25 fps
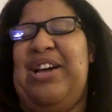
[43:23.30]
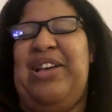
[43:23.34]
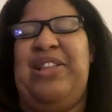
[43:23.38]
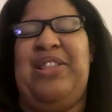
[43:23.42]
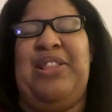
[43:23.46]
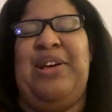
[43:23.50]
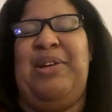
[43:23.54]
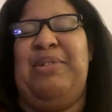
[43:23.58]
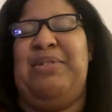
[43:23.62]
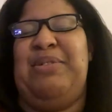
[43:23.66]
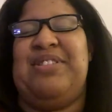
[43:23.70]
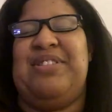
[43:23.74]

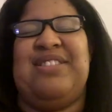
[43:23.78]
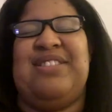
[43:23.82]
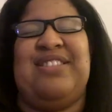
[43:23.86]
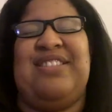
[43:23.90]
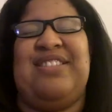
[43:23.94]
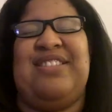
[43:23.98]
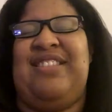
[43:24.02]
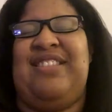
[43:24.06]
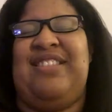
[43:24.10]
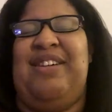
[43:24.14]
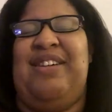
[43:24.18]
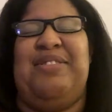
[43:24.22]
that
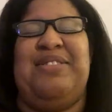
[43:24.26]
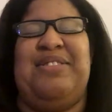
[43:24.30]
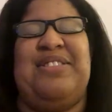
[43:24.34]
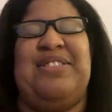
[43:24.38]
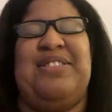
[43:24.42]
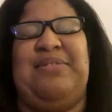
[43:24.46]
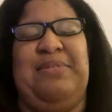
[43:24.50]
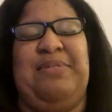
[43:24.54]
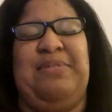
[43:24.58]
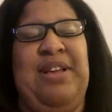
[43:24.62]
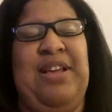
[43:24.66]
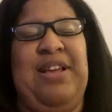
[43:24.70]
was.
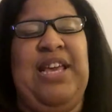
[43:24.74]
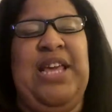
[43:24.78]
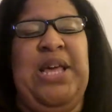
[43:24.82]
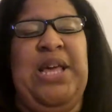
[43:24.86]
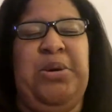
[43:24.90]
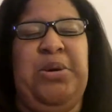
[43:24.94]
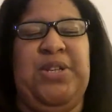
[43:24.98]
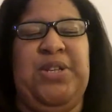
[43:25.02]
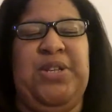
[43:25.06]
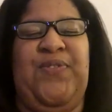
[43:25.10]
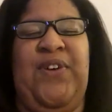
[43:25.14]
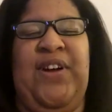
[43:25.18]
It
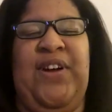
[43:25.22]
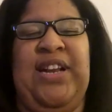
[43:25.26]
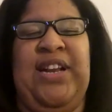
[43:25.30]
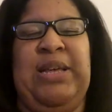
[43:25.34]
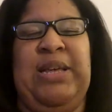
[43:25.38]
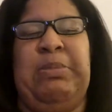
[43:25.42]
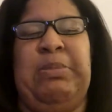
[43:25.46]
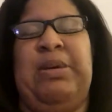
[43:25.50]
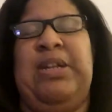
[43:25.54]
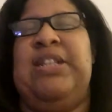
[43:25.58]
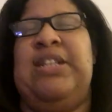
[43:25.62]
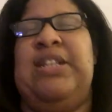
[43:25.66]
was
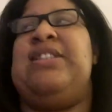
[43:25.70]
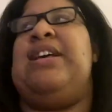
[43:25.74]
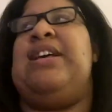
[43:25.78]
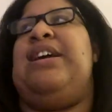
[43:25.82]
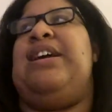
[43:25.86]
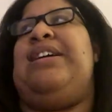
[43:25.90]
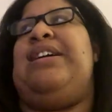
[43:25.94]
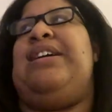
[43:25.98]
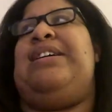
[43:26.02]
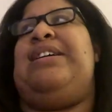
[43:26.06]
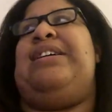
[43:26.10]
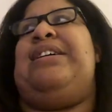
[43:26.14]
funny, but it's
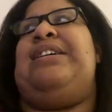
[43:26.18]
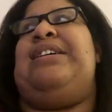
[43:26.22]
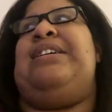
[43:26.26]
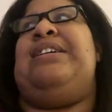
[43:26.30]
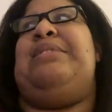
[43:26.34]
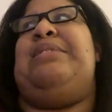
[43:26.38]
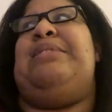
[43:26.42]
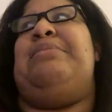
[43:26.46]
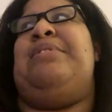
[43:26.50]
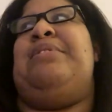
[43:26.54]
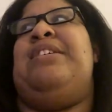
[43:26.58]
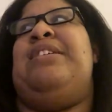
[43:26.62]

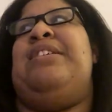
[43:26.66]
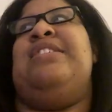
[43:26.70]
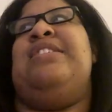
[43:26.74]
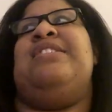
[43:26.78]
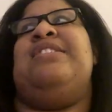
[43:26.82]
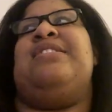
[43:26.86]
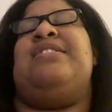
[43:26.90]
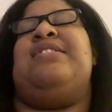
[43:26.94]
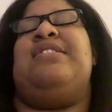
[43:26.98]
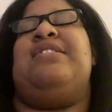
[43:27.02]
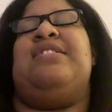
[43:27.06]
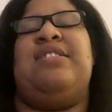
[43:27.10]
come on,
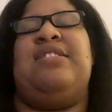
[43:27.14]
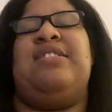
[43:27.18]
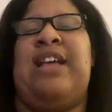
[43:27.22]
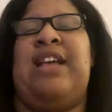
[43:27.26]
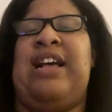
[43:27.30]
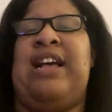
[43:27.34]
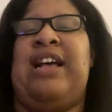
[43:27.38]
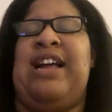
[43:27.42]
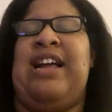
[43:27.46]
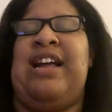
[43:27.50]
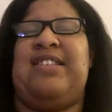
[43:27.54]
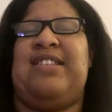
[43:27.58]
just
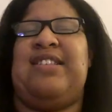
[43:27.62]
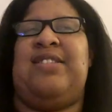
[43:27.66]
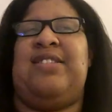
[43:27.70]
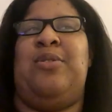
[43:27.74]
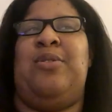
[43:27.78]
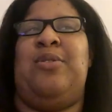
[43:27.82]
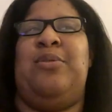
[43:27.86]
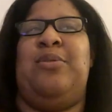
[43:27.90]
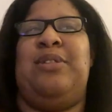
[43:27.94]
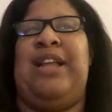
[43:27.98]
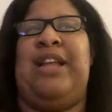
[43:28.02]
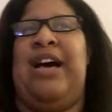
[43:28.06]
that kind of
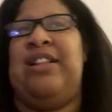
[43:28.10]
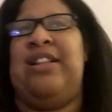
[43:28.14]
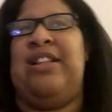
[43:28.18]
slowed down